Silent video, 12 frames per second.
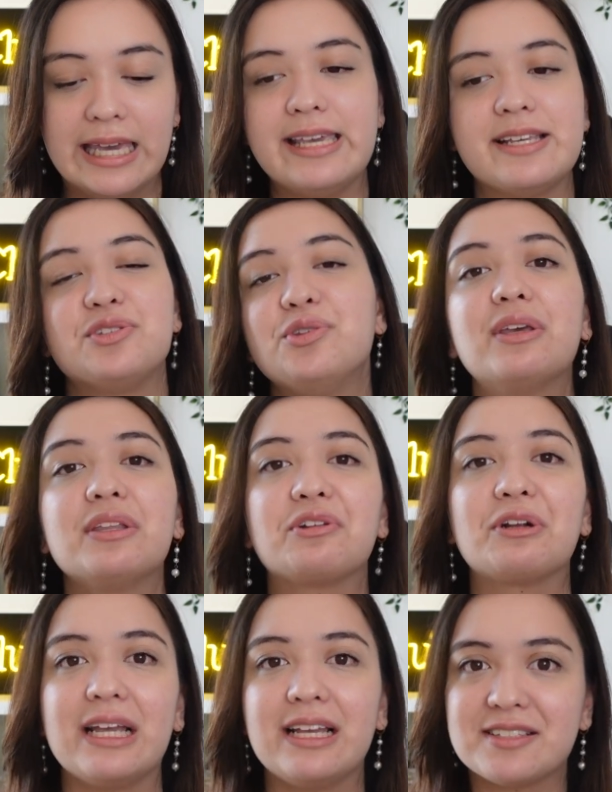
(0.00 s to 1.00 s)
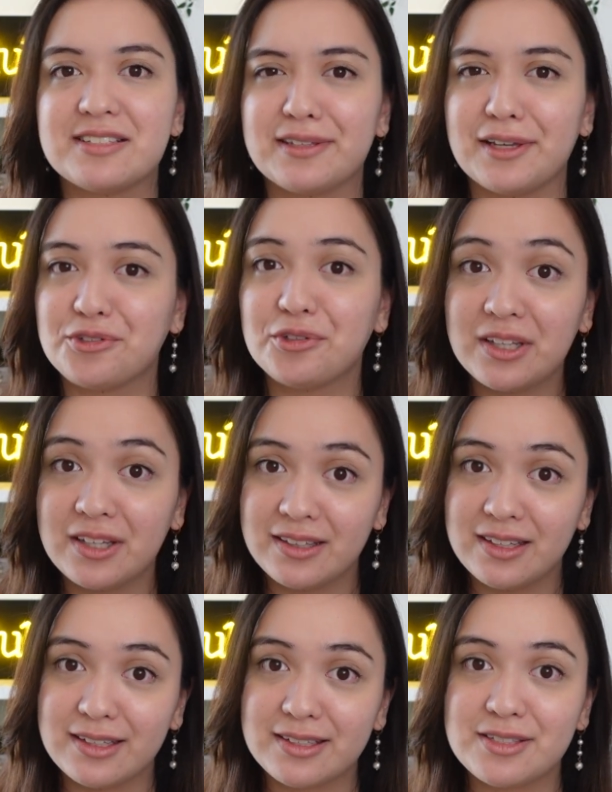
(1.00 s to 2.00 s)
is you can create scheduling
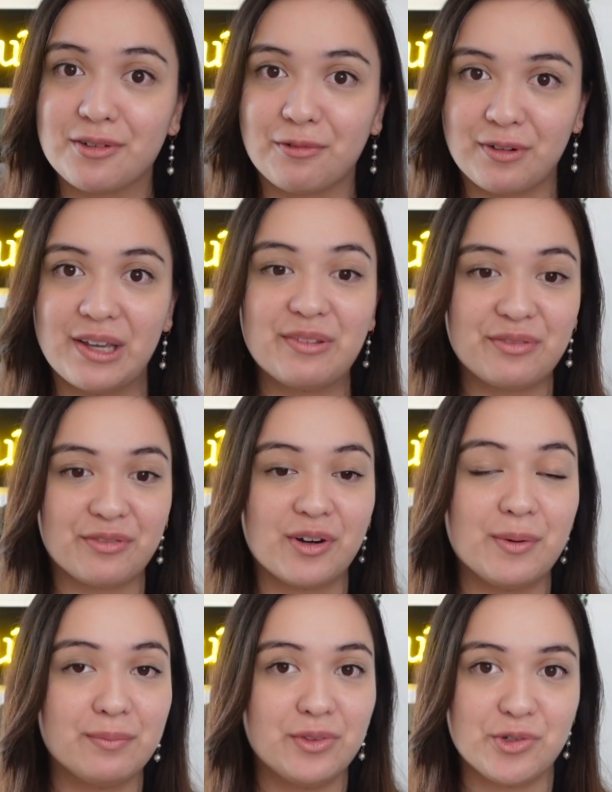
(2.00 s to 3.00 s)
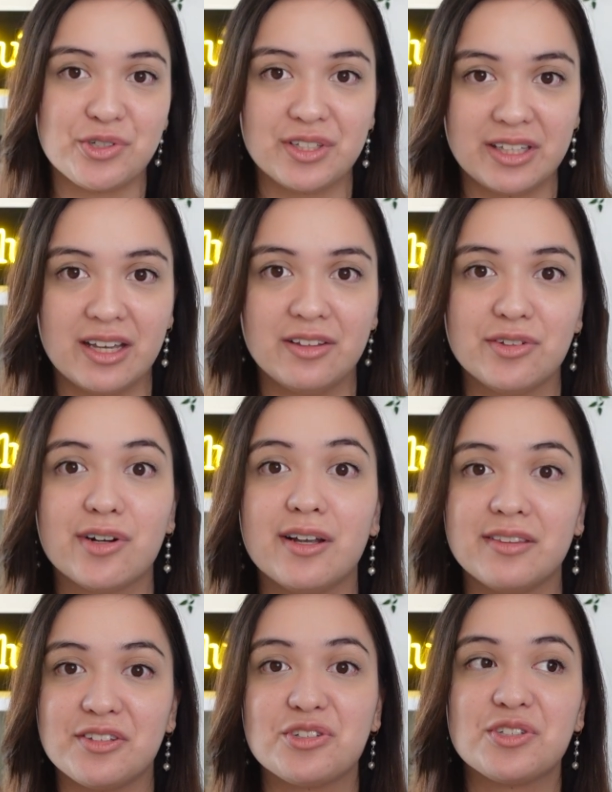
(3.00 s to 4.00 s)
links right from Notion calendar
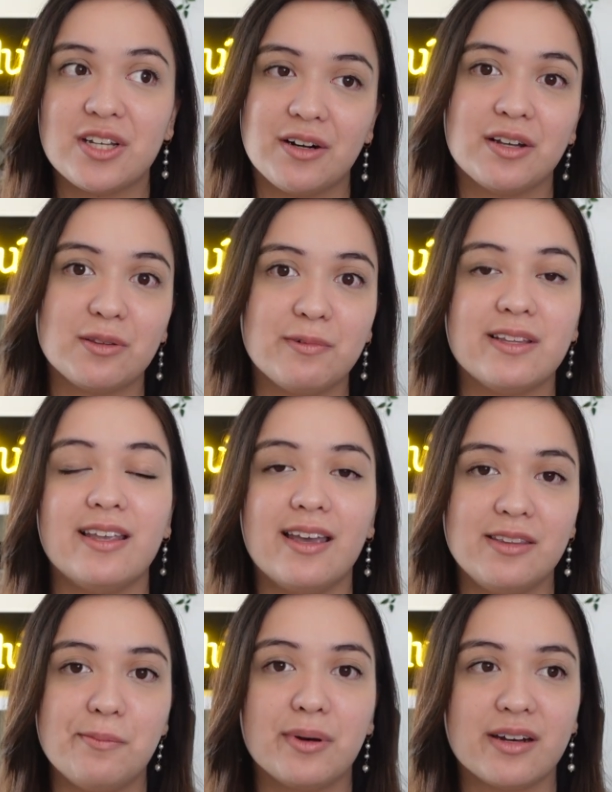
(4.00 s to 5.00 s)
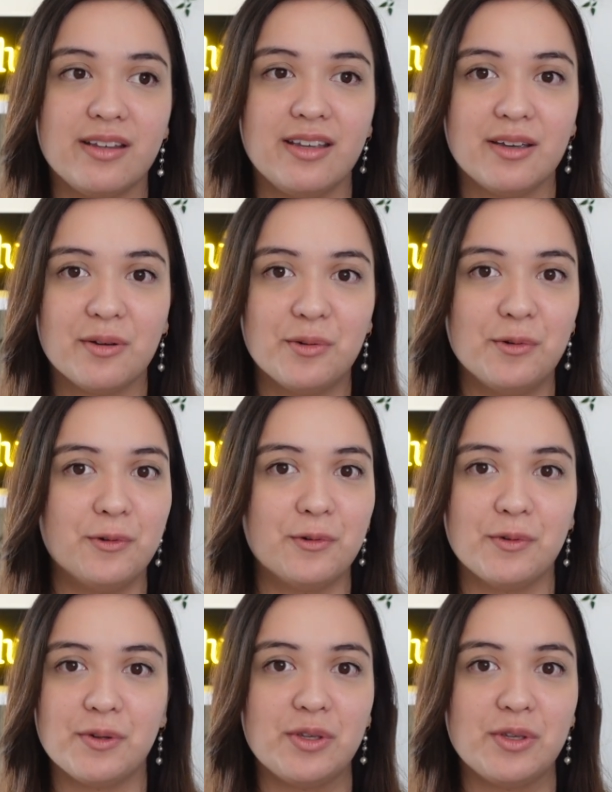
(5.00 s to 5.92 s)
and then share it with anybody who,